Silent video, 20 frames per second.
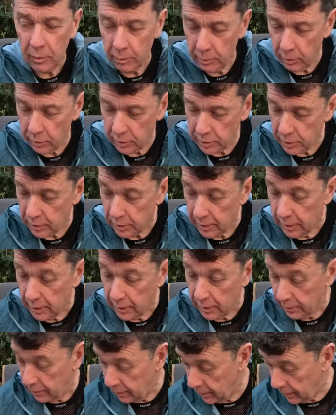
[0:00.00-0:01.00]
but
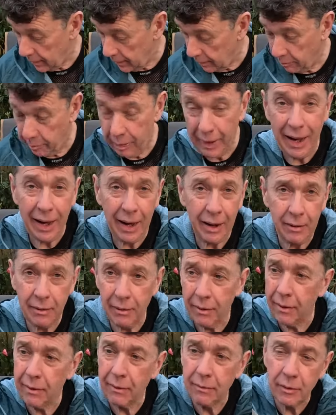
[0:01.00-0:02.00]
the pan
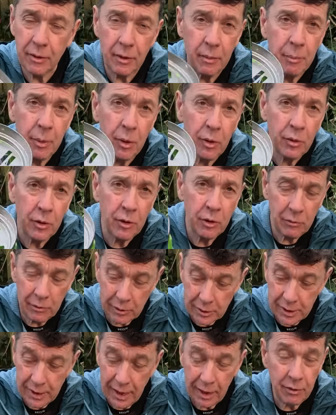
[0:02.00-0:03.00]
and the burner
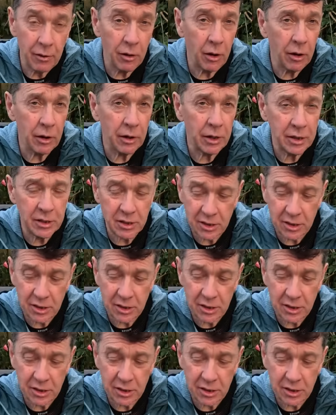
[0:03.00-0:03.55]
unit together are